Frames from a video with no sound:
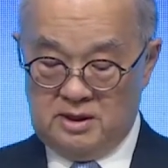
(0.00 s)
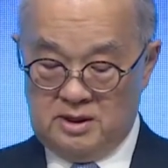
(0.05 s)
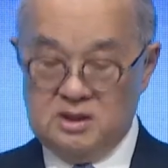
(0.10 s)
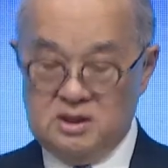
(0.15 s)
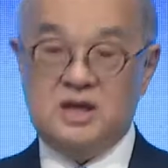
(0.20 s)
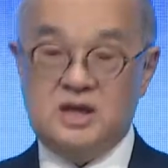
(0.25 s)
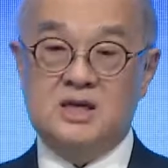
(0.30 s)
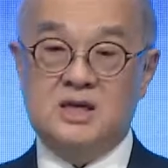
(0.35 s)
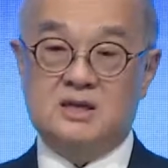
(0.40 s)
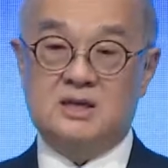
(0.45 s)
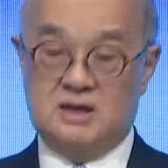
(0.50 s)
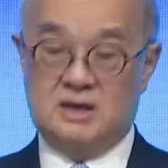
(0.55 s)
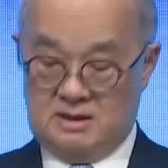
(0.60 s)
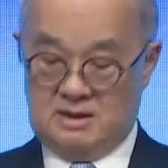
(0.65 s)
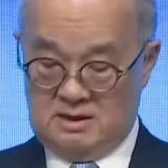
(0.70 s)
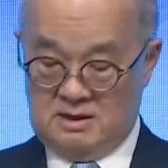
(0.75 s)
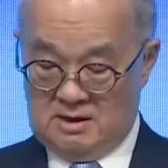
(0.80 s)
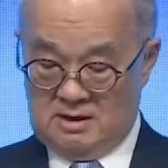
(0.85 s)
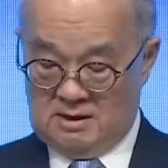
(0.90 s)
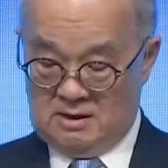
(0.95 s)
Indeed,
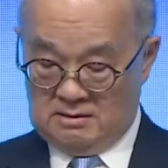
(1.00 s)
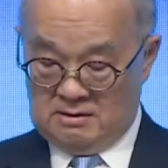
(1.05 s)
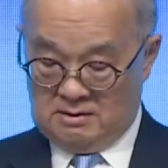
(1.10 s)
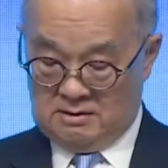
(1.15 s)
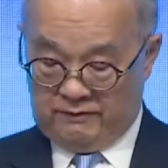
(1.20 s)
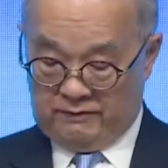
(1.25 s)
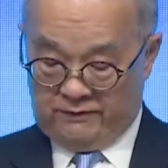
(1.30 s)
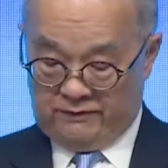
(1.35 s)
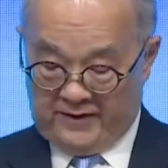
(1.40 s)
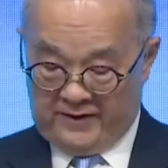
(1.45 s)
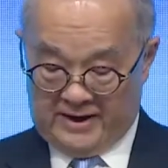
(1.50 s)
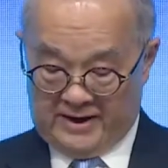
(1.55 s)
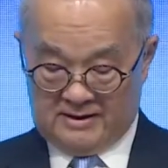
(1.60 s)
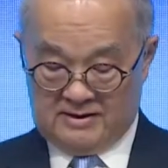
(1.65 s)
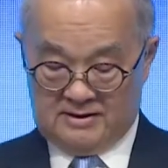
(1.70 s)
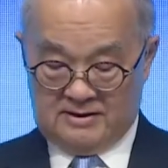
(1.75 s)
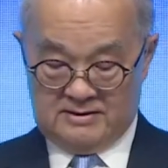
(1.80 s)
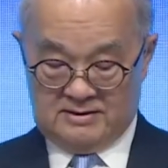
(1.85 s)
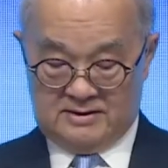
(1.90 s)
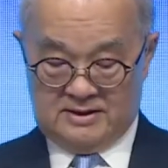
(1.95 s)
the
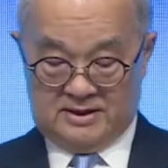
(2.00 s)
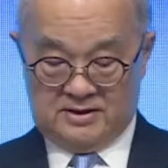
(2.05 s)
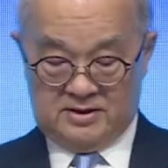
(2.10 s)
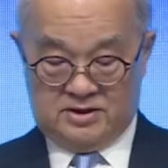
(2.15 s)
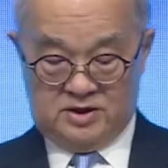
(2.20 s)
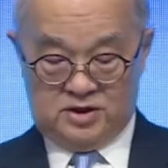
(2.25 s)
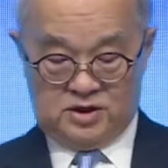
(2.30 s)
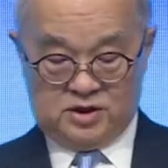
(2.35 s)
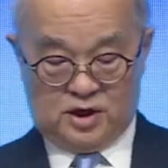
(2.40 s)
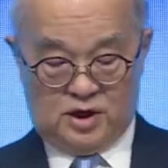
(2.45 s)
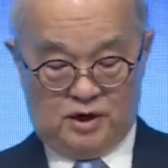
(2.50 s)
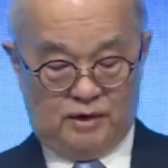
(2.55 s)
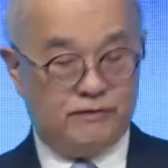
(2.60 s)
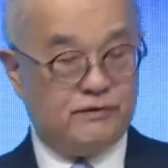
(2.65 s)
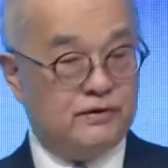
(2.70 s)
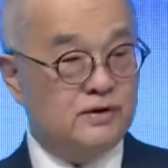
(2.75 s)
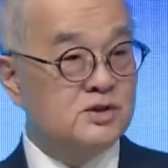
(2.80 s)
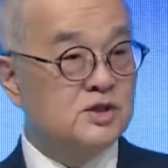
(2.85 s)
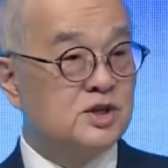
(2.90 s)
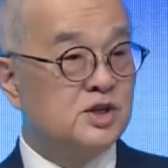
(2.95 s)
fact that this
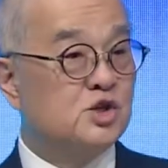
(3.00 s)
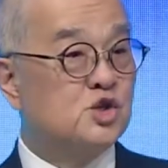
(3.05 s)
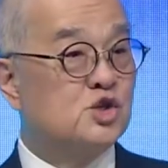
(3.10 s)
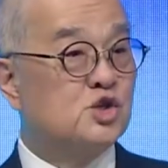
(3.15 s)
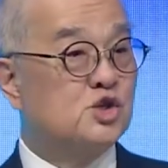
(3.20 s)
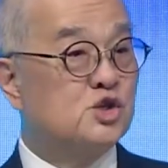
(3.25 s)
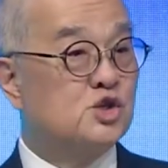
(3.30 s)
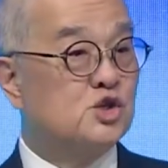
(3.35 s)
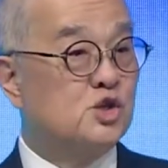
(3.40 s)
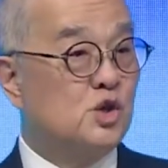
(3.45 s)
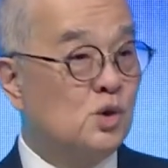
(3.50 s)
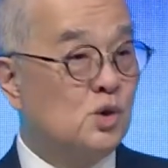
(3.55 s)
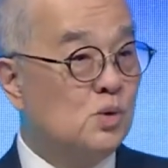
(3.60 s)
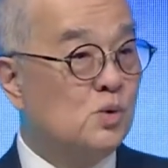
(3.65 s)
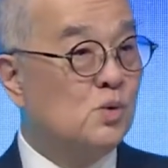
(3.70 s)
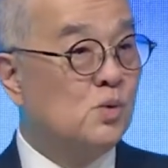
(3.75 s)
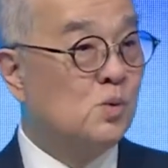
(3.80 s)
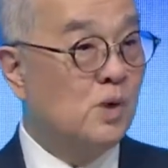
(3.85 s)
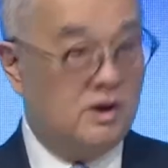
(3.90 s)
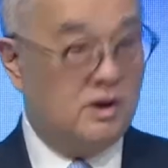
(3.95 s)
conference is
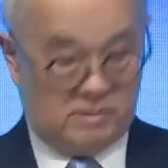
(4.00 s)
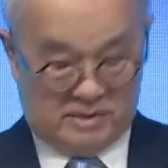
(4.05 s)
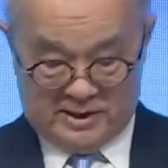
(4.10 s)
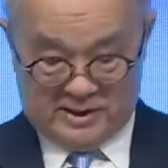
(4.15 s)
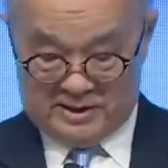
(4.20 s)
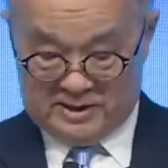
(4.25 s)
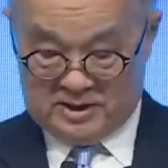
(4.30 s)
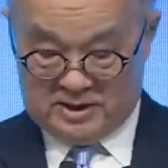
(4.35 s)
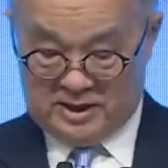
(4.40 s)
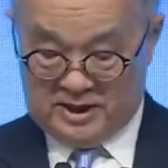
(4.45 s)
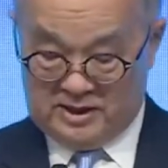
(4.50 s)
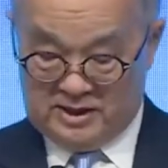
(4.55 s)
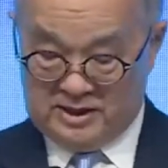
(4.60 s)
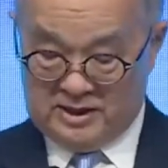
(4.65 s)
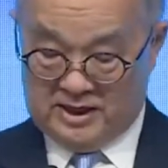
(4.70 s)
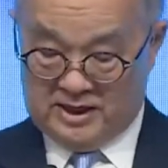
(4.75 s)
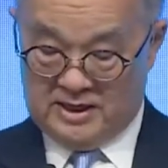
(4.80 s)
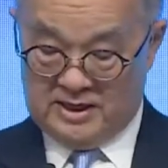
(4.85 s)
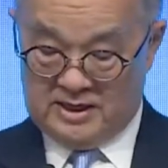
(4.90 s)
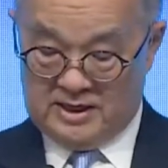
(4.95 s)
so well
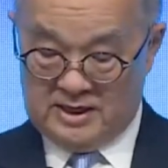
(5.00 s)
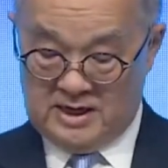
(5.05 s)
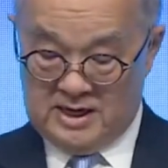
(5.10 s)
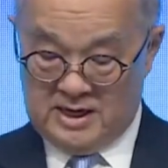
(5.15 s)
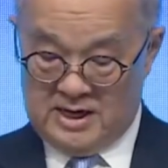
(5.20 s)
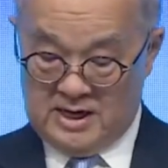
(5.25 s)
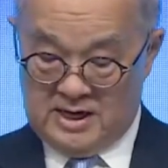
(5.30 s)
attended